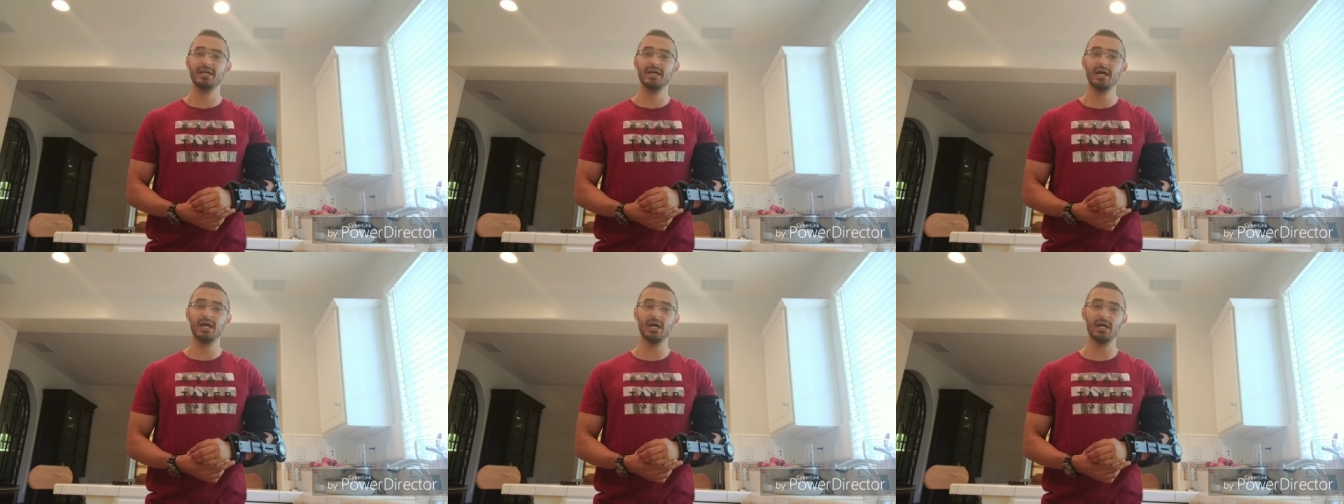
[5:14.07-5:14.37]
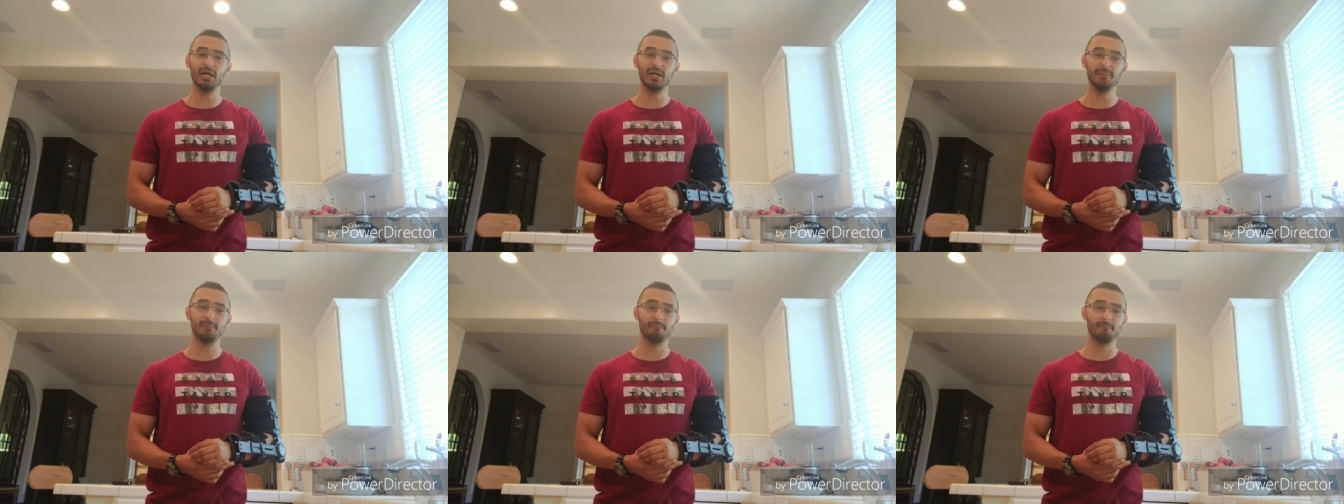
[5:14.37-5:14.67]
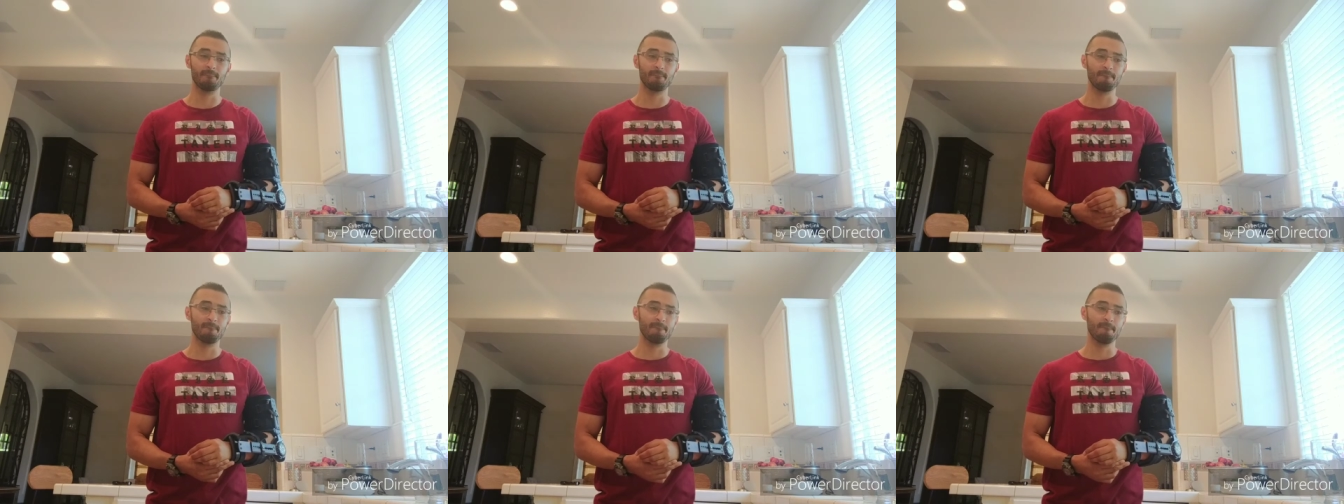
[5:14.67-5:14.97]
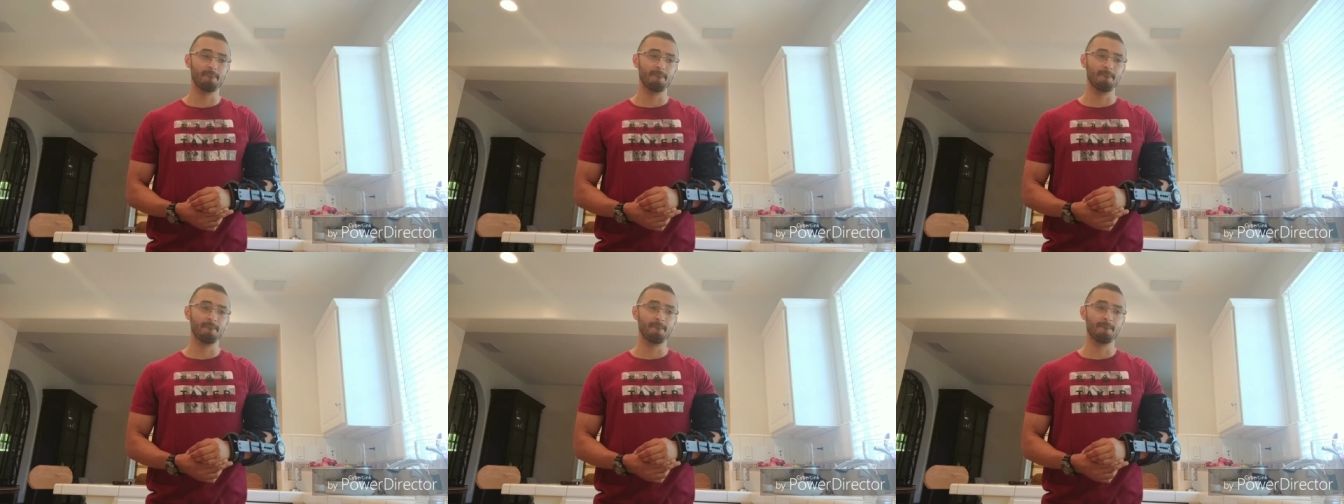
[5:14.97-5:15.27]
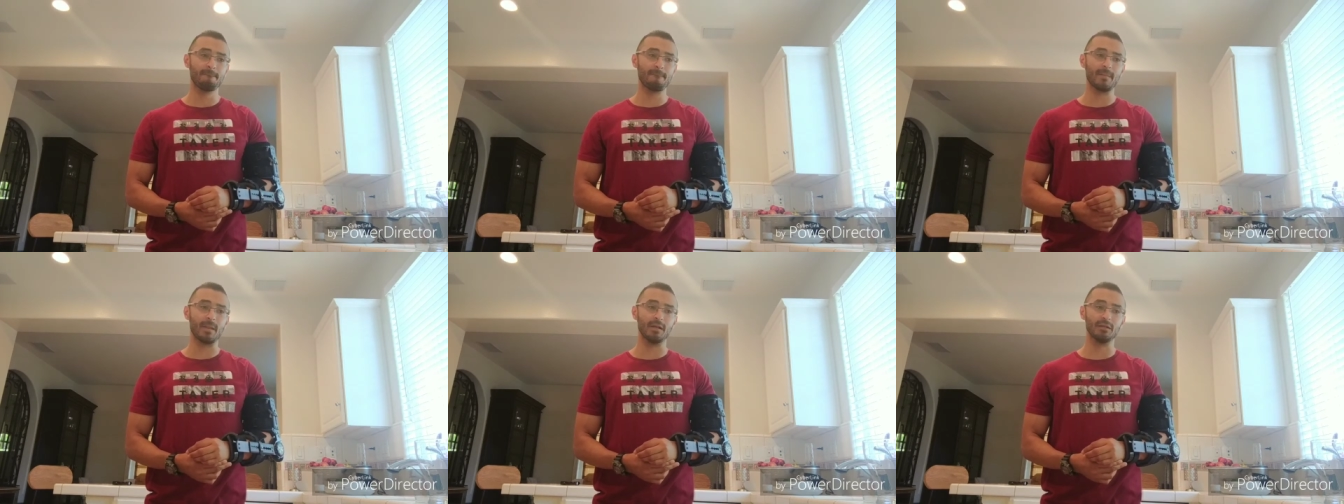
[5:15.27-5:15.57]

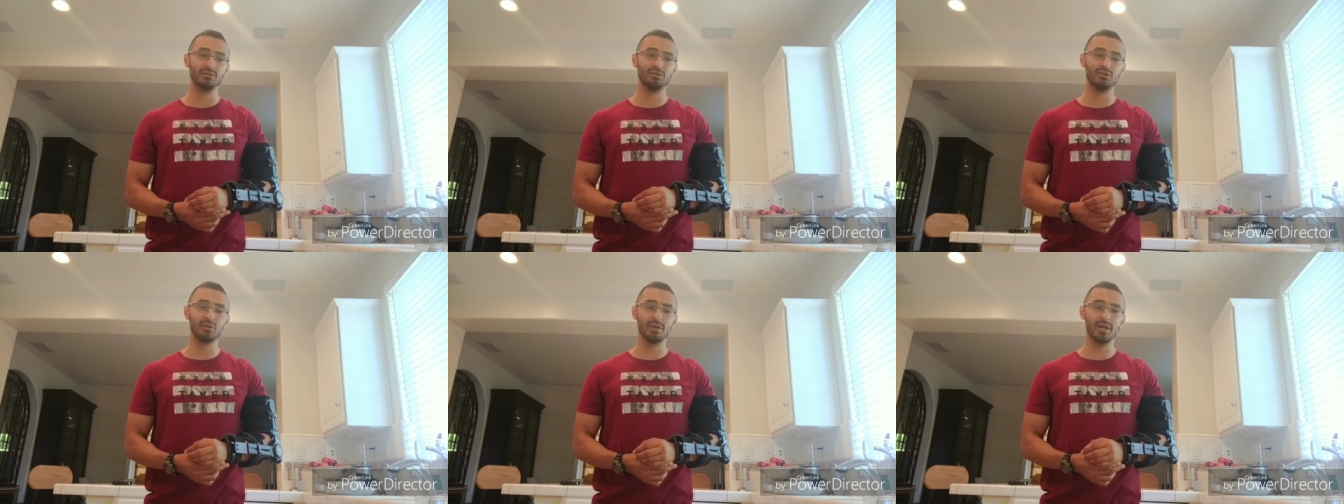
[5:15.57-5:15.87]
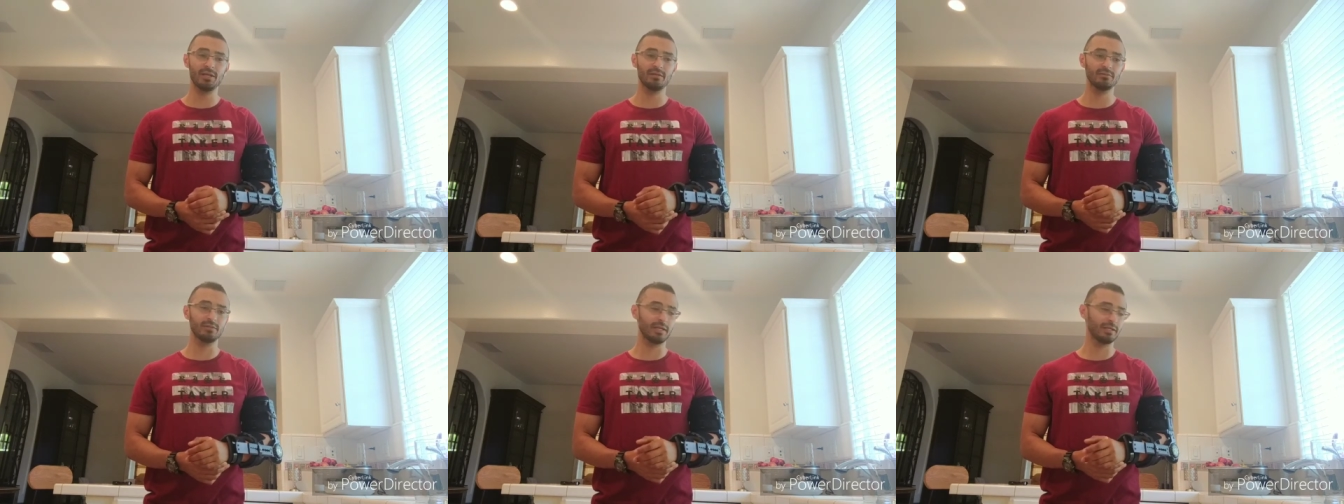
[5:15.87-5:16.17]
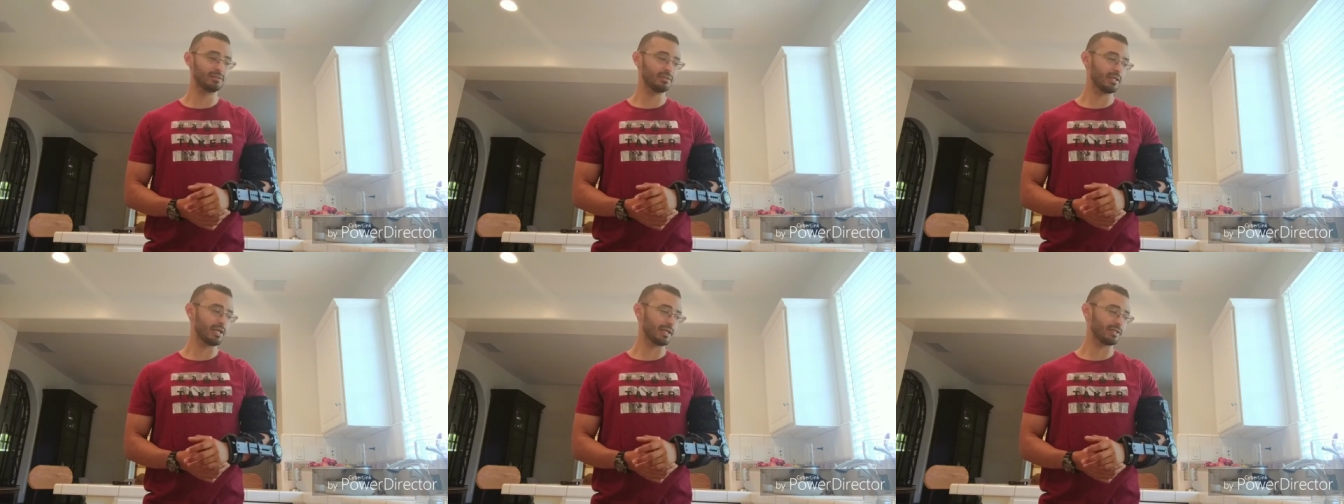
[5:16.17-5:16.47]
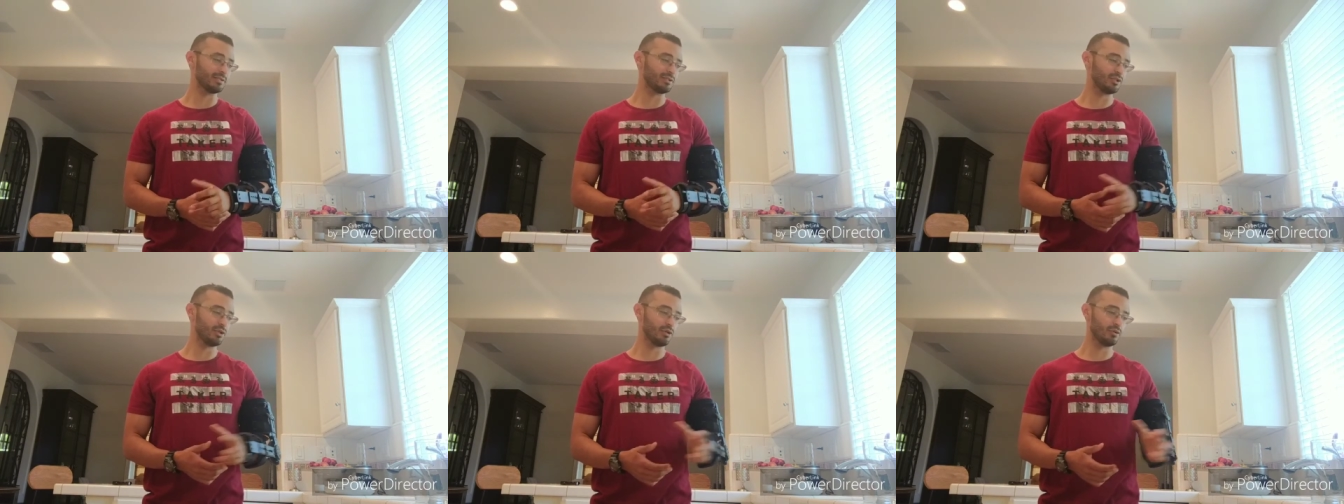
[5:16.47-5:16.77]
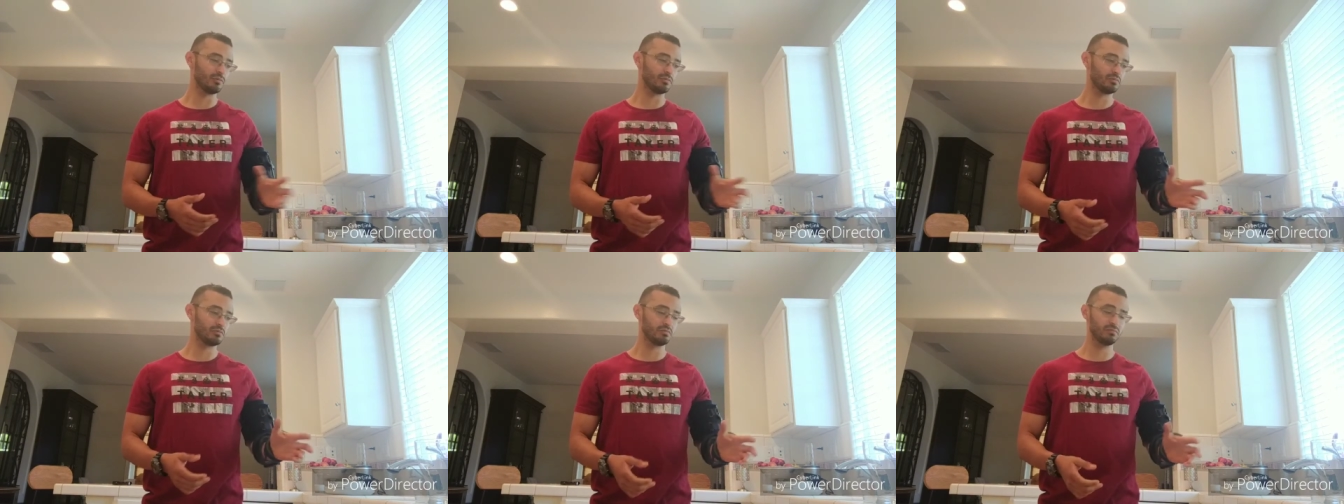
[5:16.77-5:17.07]
So yeah, like I said, I can
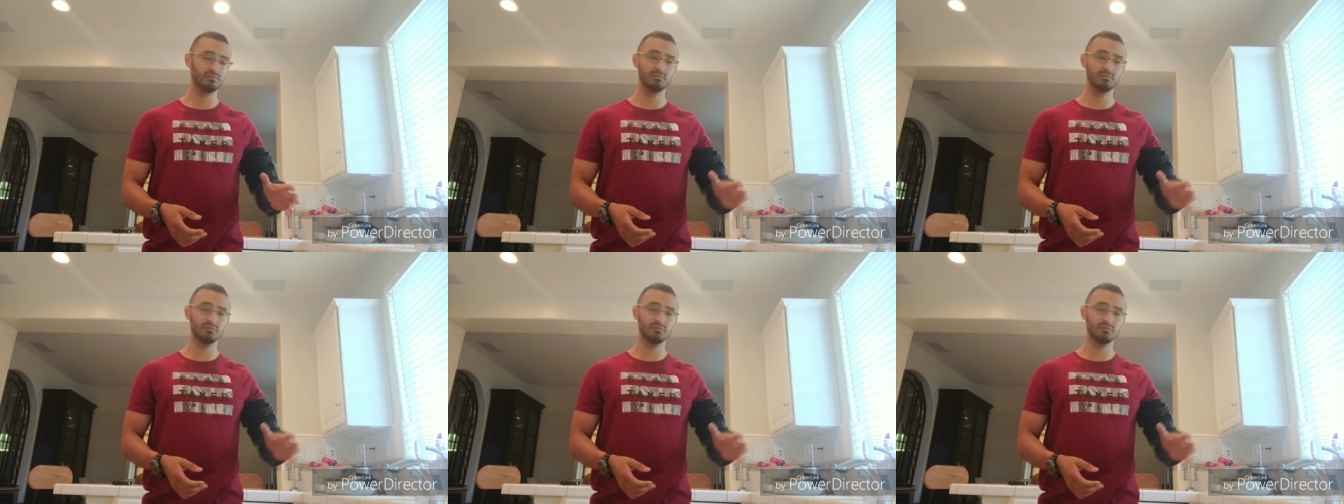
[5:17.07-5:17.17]
still